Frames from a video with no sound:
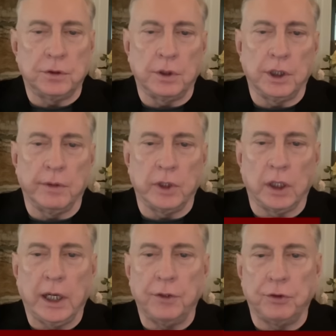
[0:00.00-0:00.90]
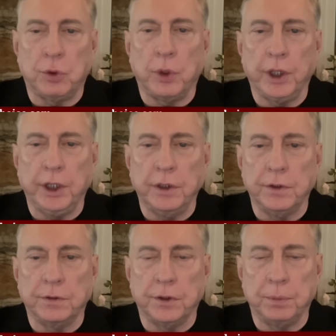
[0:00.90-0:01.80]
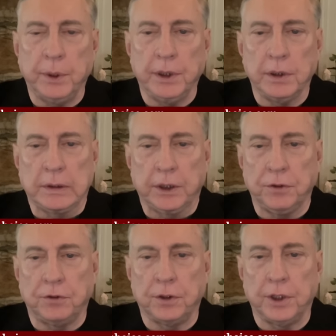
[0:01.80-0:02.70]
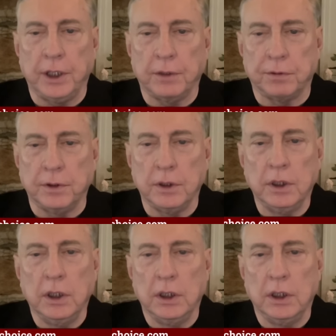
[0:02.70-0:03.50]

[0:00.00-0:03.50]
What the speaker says: certainly over the last 20 years, there's been a concerted effort